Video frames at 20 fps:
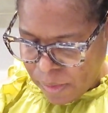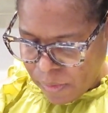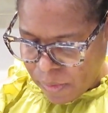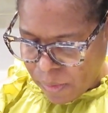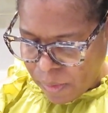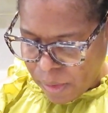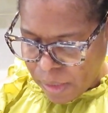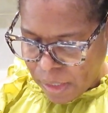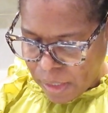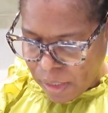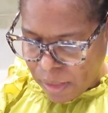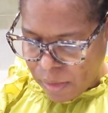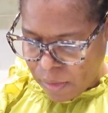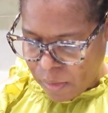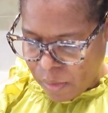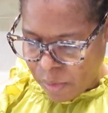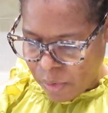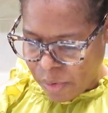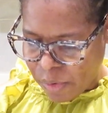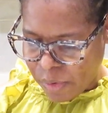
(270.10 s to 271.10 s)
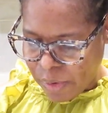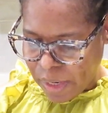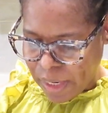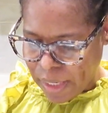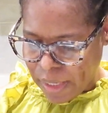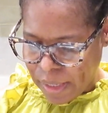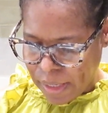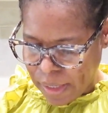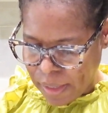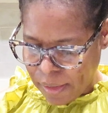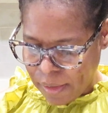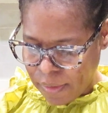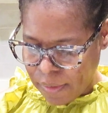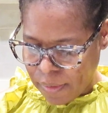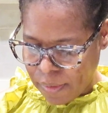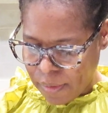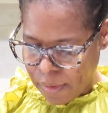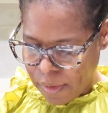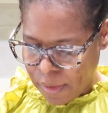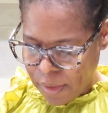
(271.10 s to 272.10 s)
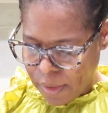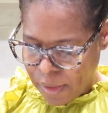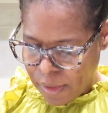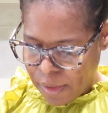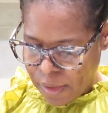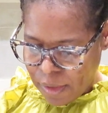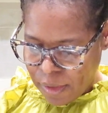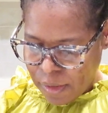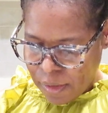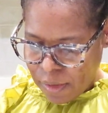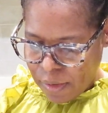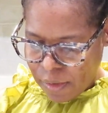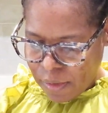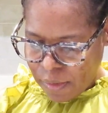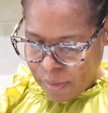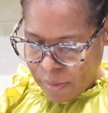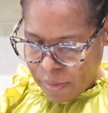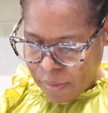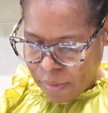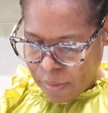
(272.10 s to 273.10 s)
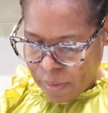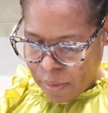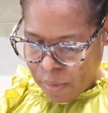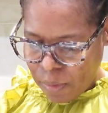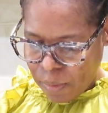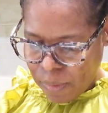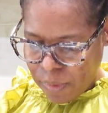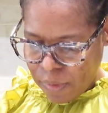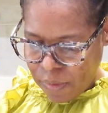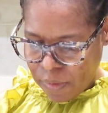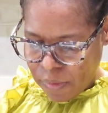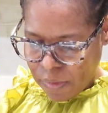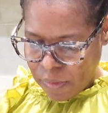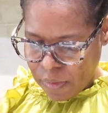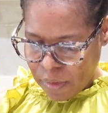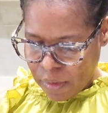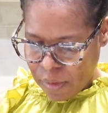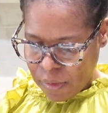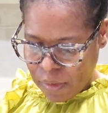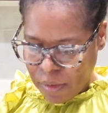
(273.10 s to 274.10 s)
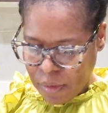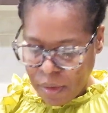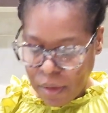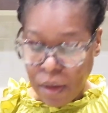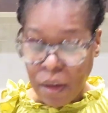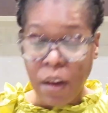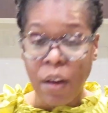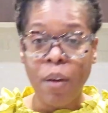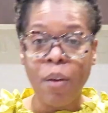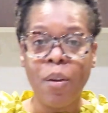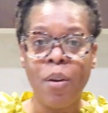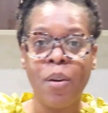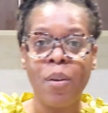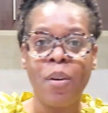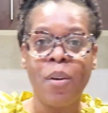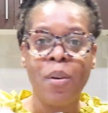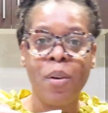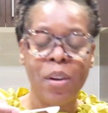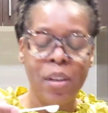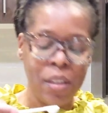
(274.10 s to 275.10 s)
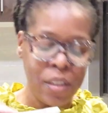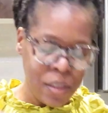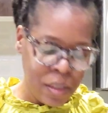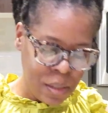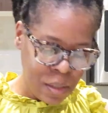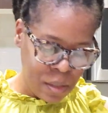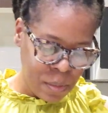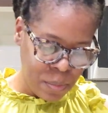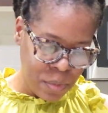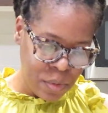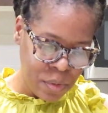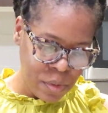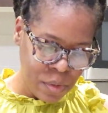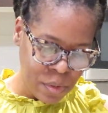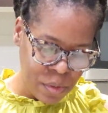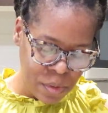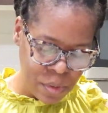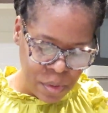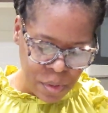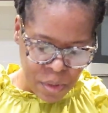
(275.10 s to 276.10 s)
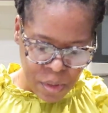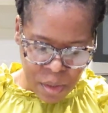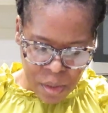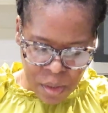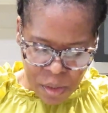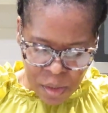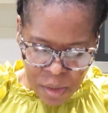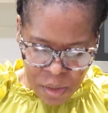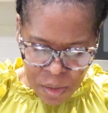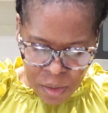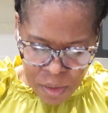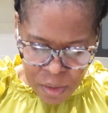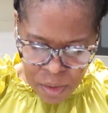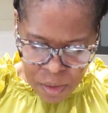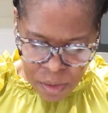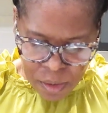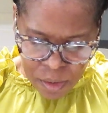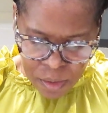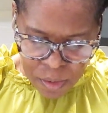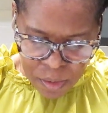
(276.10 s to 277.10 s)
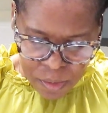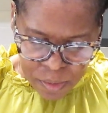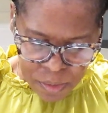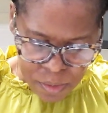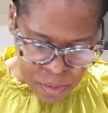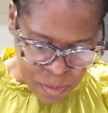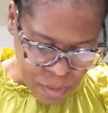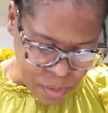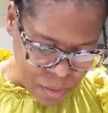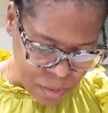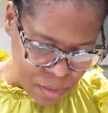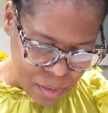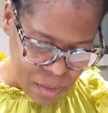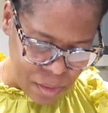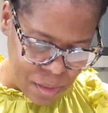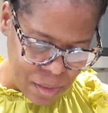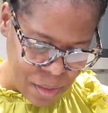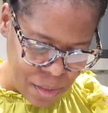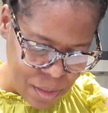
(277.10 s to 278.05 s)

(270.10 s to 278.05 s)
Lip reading: so I had to grind it. So I hope this is not a 1/4 teaspoon salt.